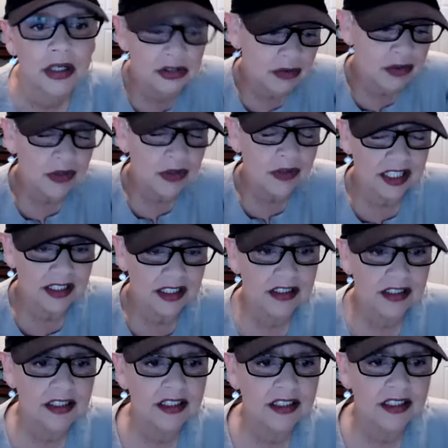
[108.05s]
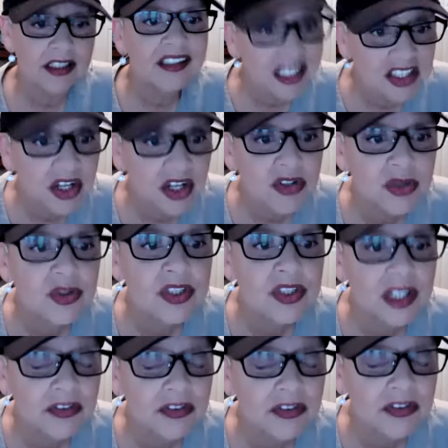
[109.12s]
Don't do it. That's also
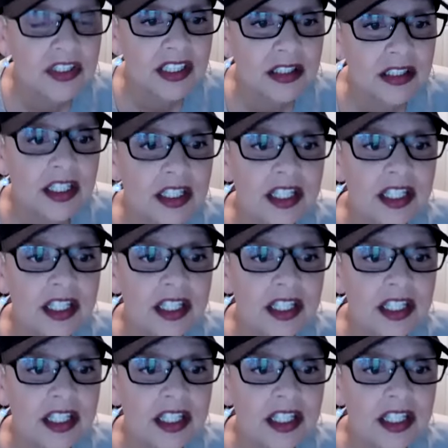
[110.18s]
self care.